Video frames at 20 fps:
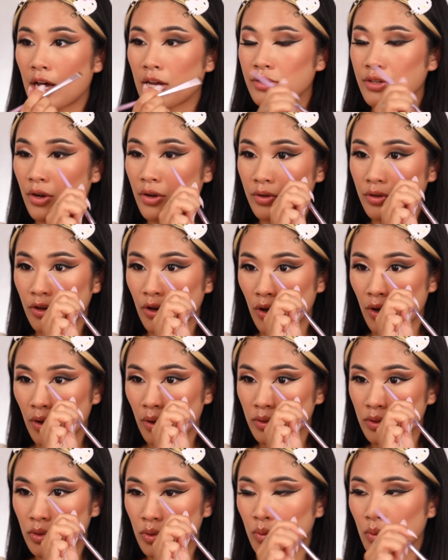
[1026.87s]
I don't
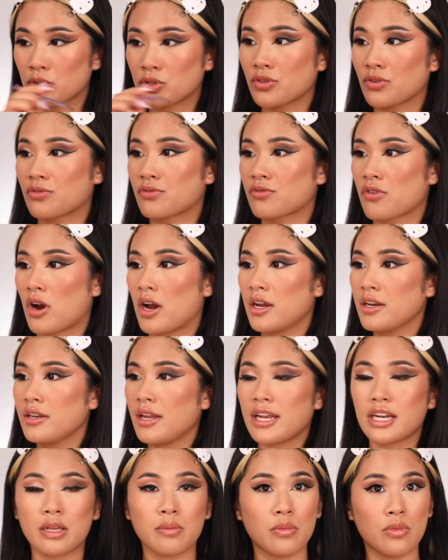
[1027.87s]
go towards the
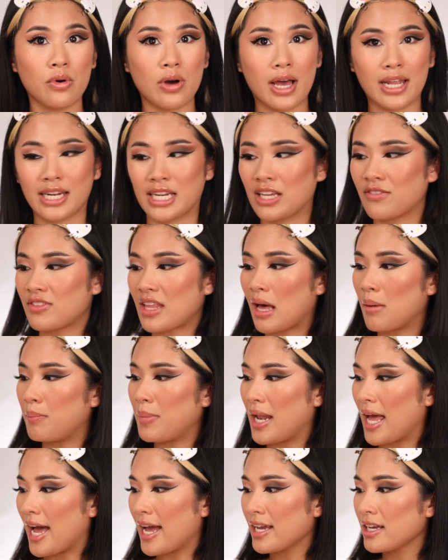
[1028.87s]
front anymore, I leave
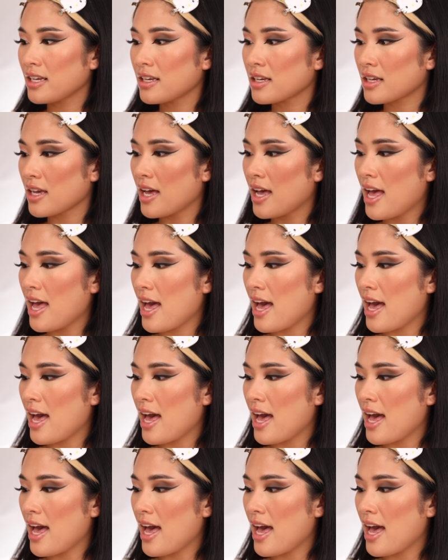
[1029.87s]
that blank.